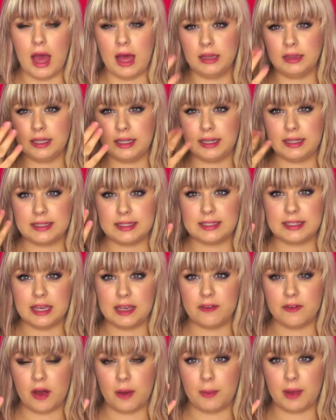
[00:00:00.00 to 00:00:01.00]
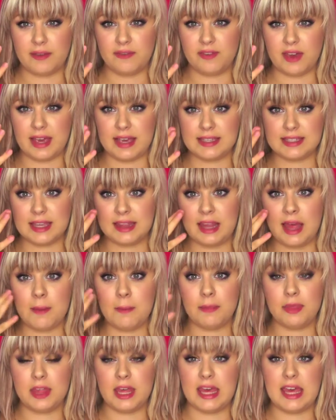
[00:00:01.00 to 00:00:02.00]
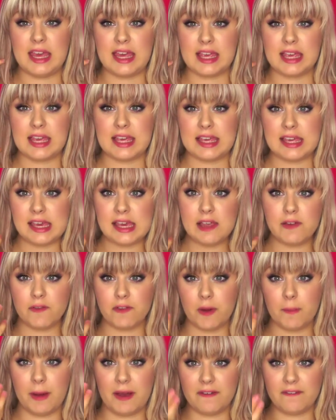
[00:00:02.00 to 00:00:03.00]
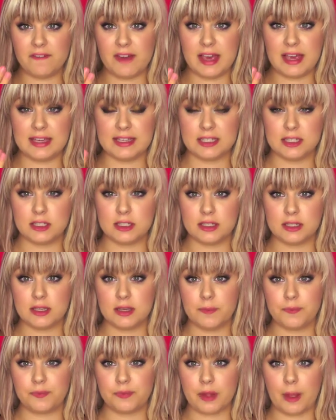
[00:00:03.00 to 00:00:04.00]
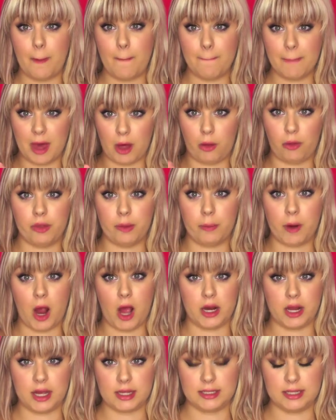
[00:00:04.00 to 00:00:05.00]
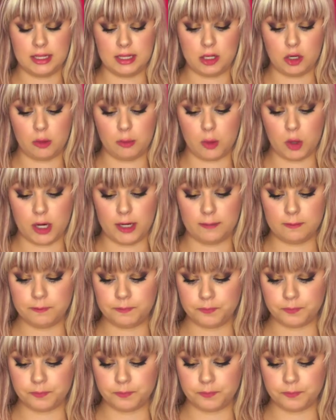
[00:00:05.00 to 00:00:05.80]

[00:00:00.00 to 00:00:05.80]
let it sit on my face, and let the heat from my face melt the product a little more.